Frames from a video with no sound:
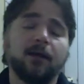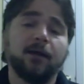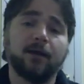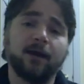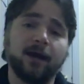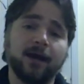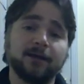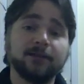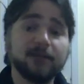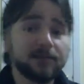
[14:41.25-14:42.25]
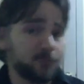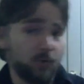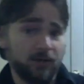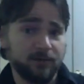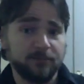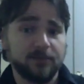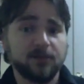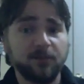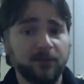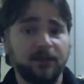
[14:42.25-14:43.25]
And at least one
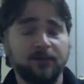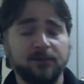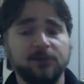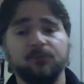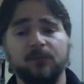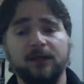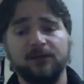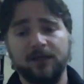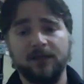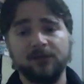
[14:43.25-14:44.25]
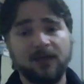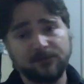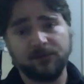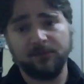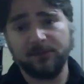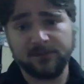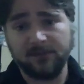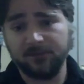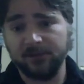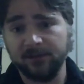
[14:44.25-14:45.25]
interpreted language, which JavaScript is
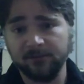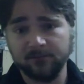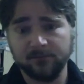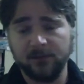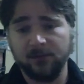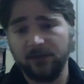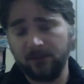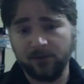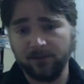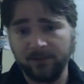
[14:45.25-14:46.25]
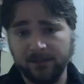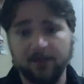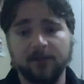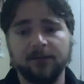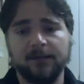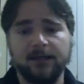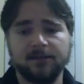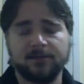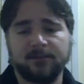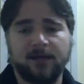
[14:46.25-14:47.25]
definitely what I would recommend there.
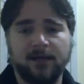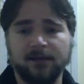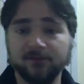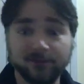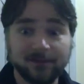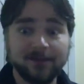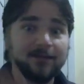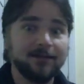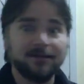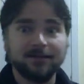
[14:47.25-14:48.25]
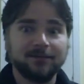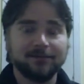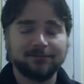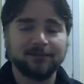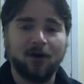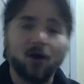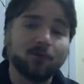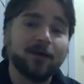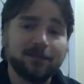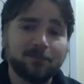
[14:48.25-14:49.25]
It's kind of
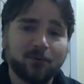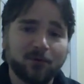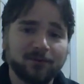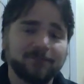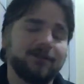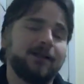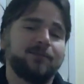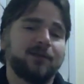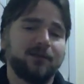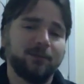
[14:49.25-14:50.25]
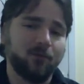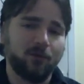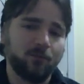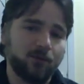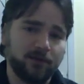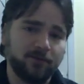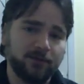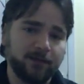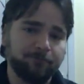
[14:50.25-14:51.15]
already important, and it's becoming more important every day.